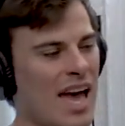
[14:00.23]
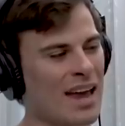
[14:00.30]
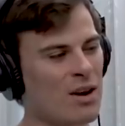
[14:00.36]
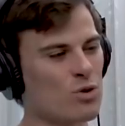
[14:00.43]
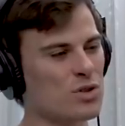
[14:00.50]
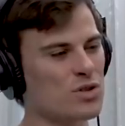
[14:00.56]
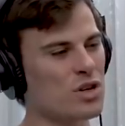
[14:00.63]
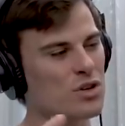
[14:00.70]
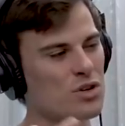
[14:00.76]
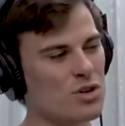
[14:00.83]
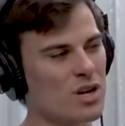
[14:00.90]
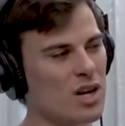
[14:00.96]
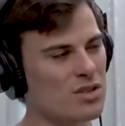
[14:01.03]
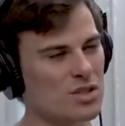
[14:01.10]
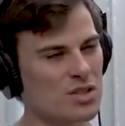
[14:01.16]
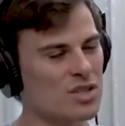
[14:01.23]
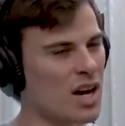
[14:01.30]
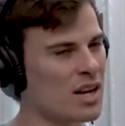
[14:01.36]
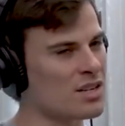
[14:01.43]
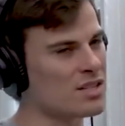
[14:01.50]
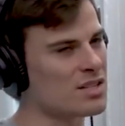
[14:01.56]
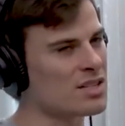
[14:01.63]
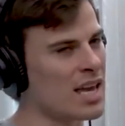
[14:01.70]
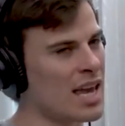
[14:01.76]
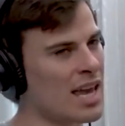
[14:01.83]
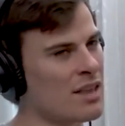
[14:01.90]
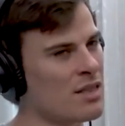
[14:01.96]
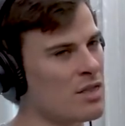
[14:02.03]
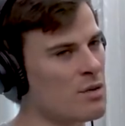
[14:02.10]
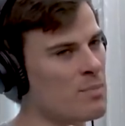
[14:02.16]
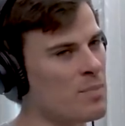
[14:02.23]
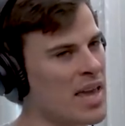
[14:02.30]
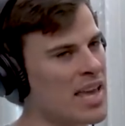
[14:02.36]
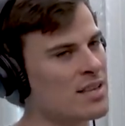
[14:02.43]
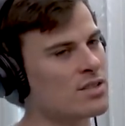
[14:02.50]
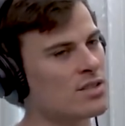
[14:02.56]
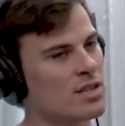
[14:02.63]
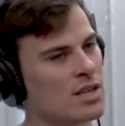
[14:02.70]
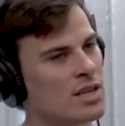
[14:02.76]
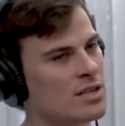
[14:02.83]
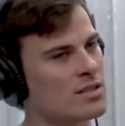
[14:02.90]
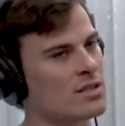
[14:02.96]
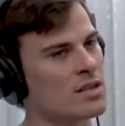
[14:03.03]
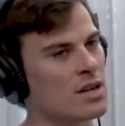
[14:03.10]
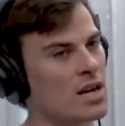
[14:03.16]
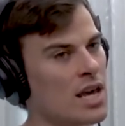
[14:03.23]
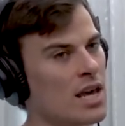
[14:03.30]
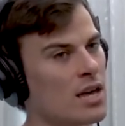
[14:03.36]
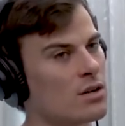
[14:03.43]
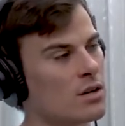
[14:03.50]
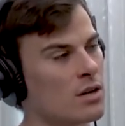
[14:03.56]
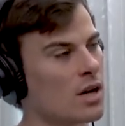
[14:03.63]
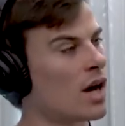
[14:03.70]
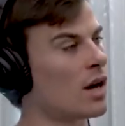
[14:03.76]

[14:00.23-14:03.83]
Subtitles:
And also you guys just understand the beast that is the net.